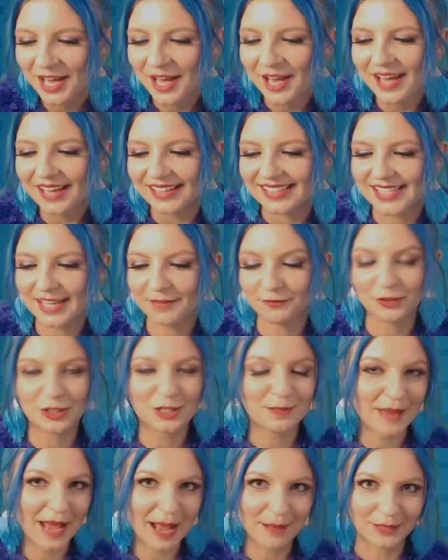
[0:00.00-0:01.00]
Except for
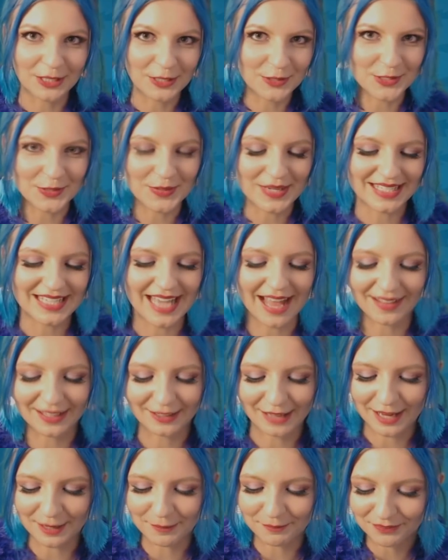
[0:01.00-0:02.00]
his family, who's always
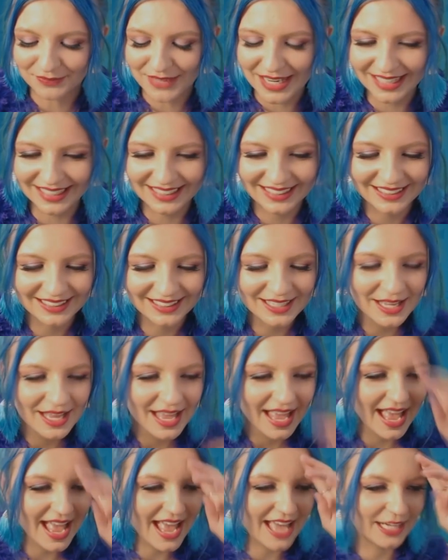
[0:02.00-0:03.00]
yelling at him.
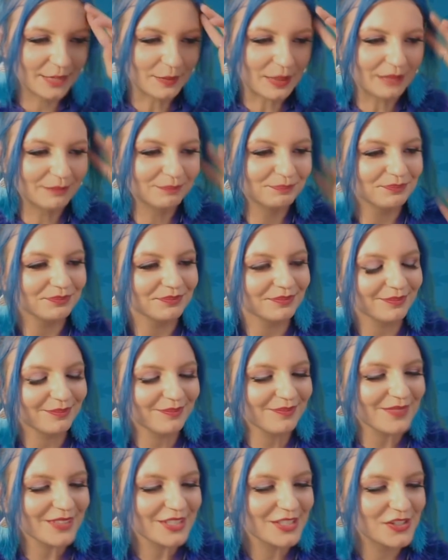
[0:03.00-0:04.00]
Anyway,
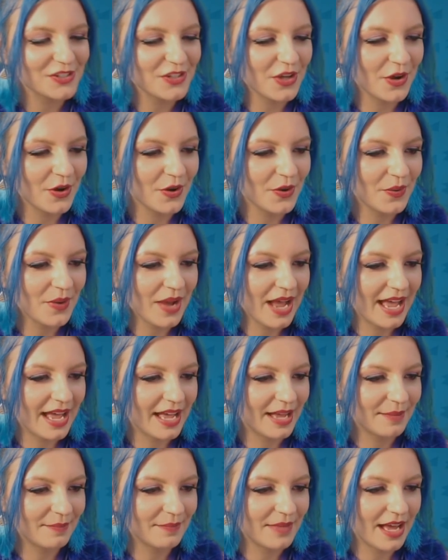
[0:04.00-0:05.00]
so
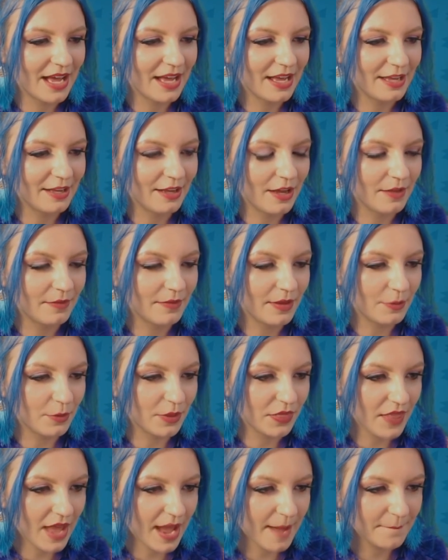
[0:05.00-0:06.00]

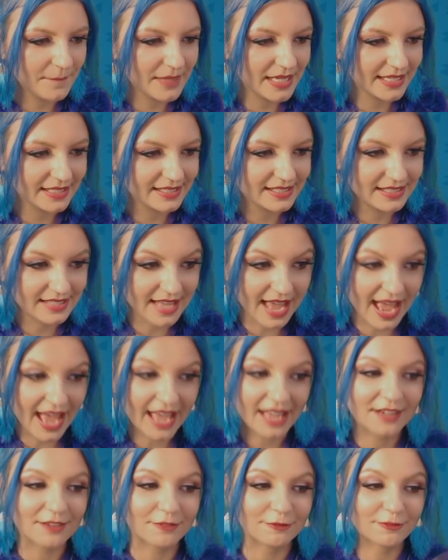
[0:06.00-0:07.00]
with that being
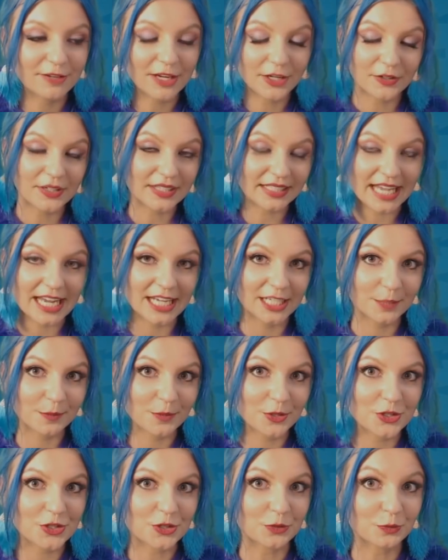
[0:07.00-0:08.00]
said, veteran
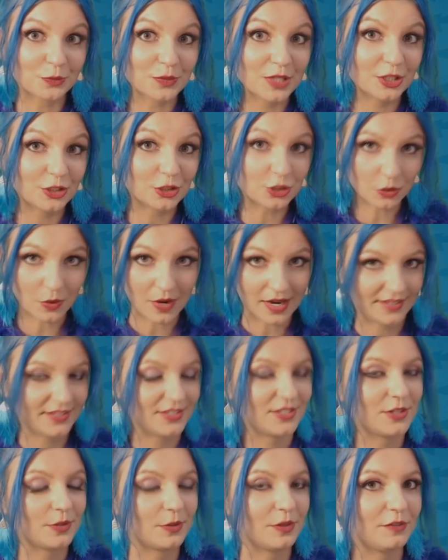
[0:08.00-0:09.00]
Kingdomers, rejoice.
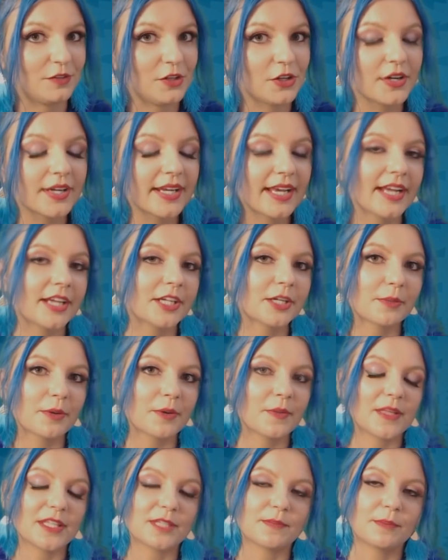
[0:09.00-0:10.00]
So if you're a
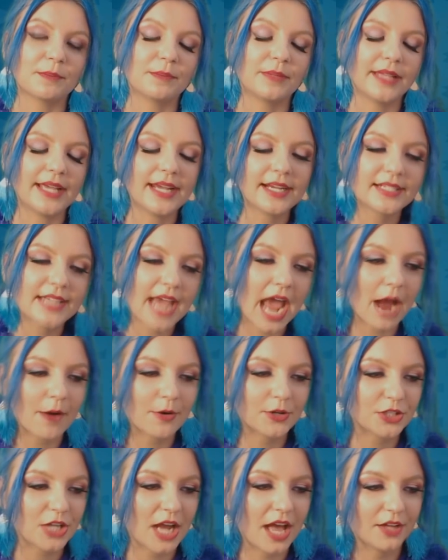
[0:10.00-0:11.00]
Kingdomer that's been playing
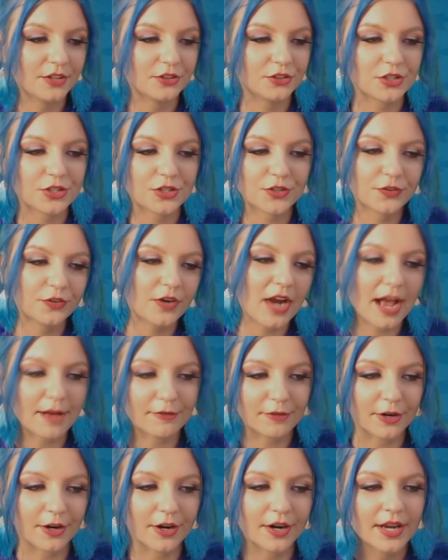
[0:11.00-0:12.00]
Tower Challenges
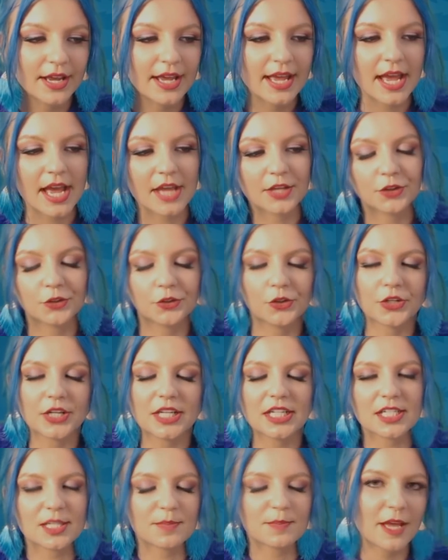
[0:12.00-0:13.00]
forever, and you're
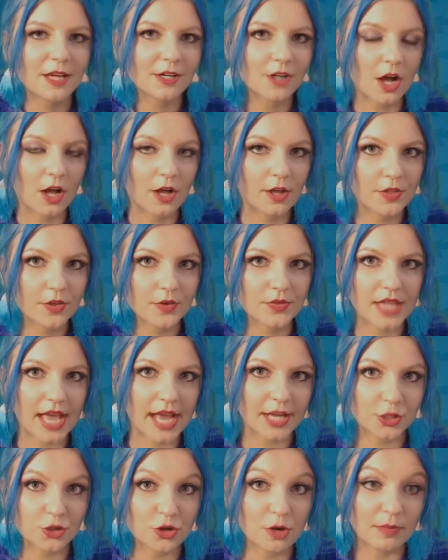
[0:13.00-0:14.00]
looking to spend all of those
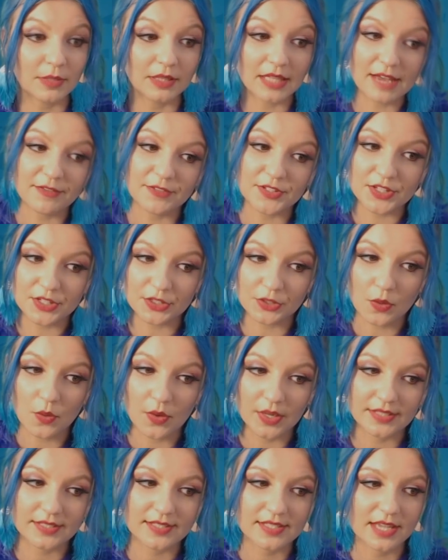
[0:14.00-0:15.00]
extra Maleficent
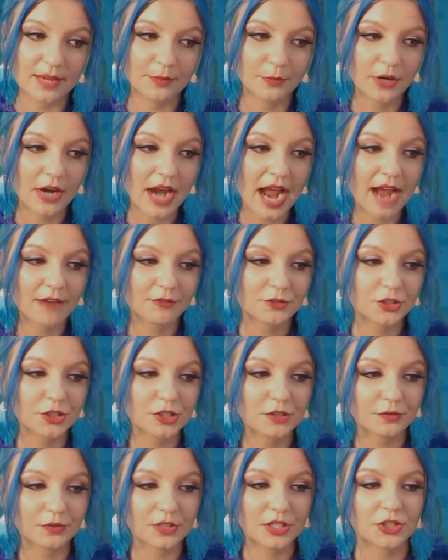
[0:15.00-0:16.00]
coins somewhere after
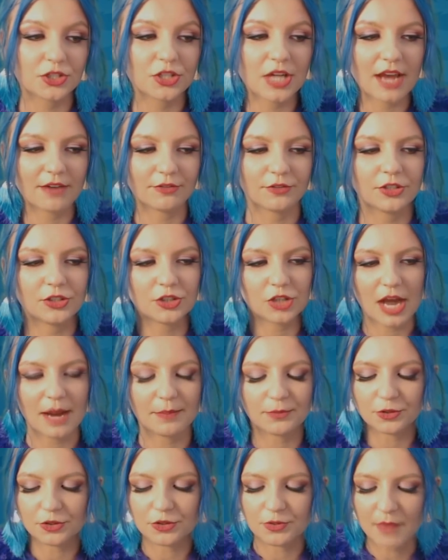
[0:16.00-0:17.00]
you've reached every
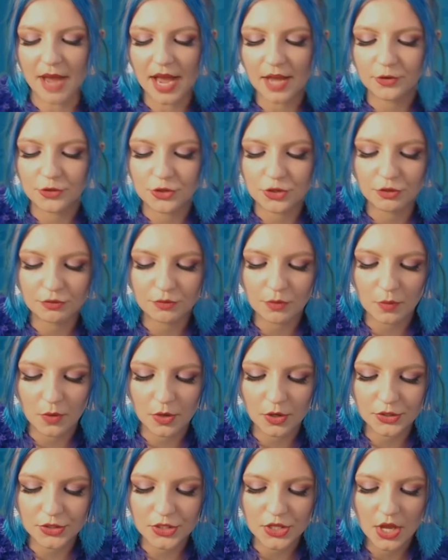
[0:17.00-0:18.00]
chapter's milestone
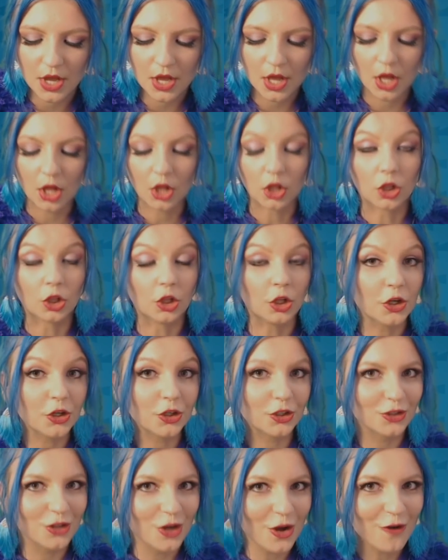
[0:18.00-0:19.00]
rewards,
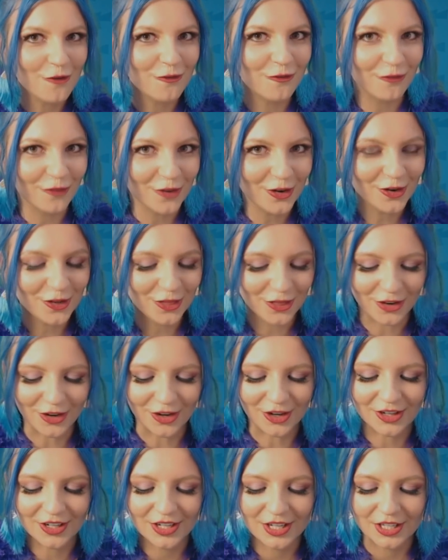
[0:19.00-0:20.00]
look no
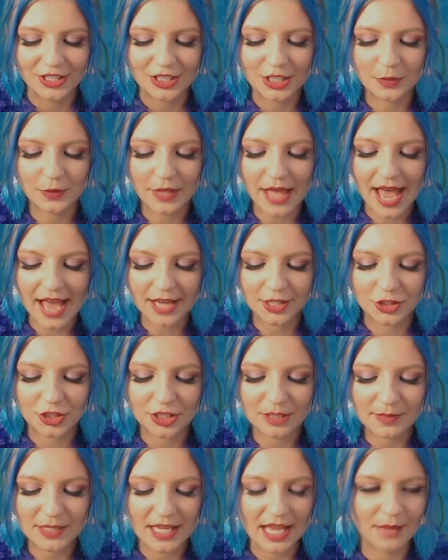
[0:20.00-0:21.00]
further. You'll
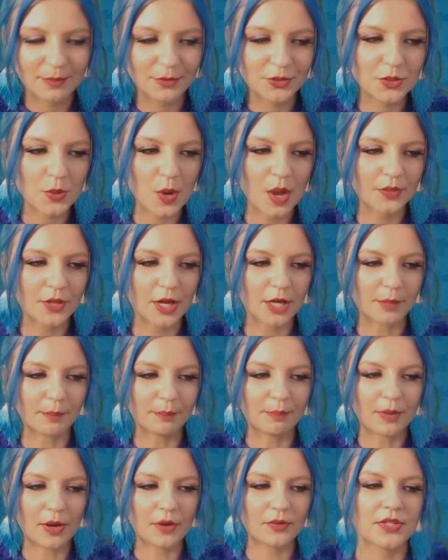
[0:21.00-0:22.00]
actually be able to unlock
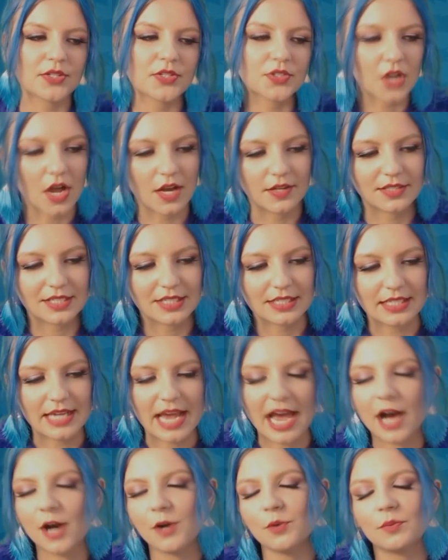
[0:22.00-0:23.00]
bonus content
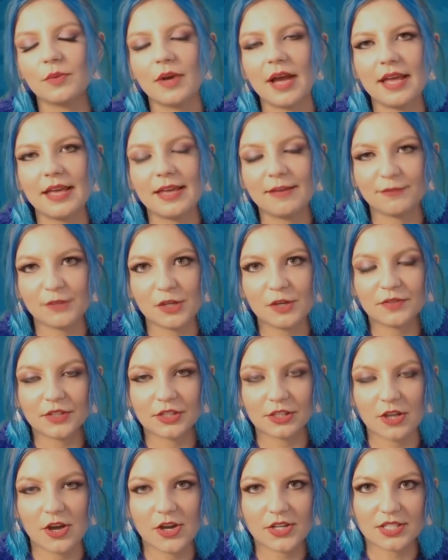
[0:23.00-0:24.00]
now if you've
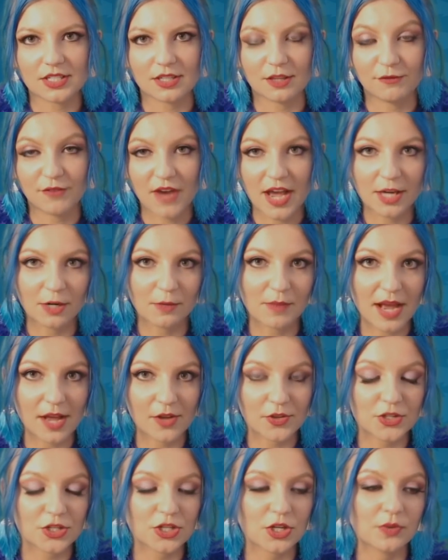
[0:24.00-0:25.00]
unlocked the final
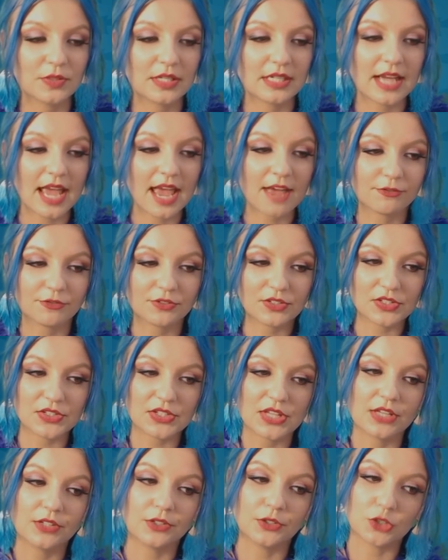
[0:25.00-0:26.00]
milestone in every
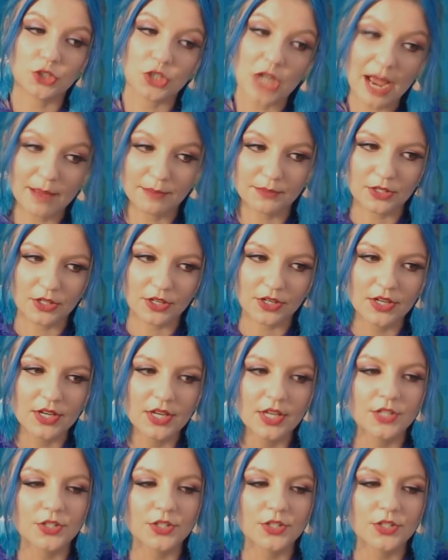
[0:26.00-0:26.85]
single chapter.